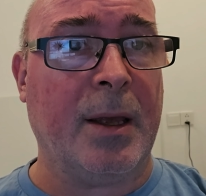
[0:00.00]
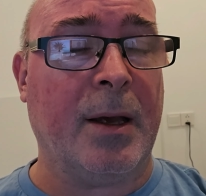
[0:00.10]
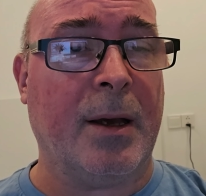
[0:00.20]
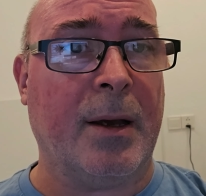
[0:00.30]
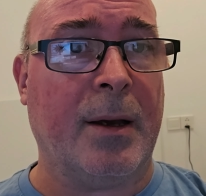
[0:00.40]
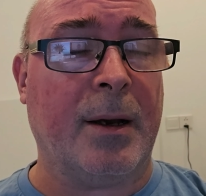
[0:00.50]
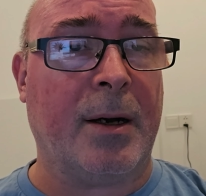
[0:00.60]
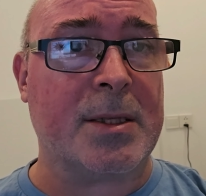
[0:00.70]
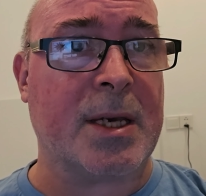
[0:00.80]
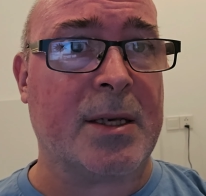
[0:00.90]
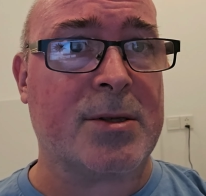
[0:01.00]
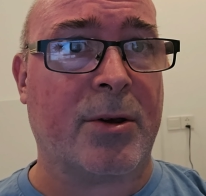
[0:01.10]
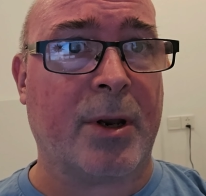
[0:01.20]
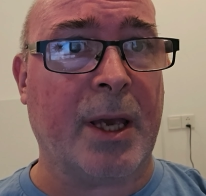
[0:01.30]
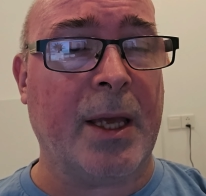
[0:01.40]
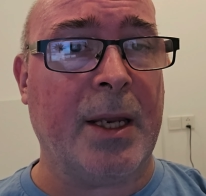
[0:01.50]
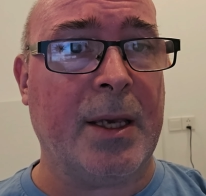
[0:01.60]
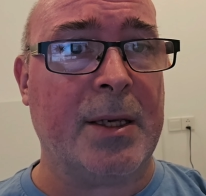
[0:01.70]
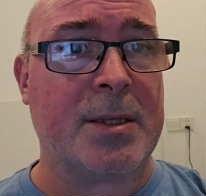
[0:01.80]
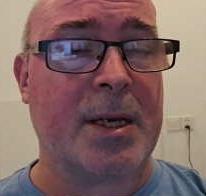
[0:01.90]
RTX
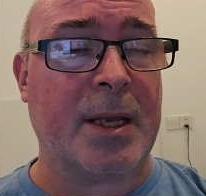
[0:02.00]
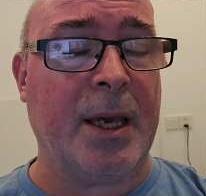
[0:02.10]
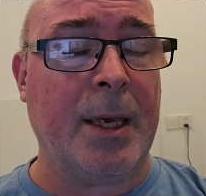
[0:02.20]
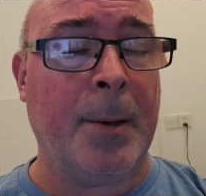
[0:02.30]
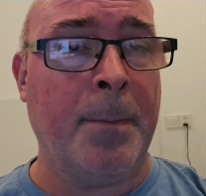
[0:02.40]
3080 10 gig,